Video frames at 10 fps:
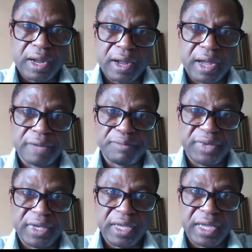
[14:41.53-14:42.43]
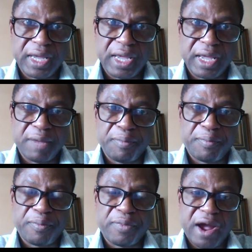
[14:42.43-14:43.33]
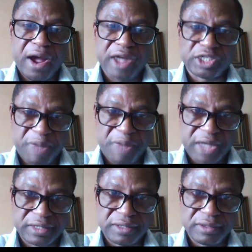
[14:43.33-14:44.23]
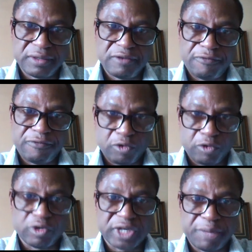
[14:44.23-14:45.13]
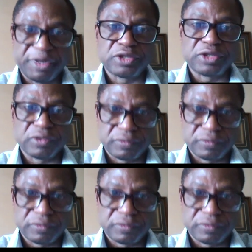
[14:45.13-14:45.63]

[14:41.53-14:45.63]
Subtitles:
can be a hotspot for contamination.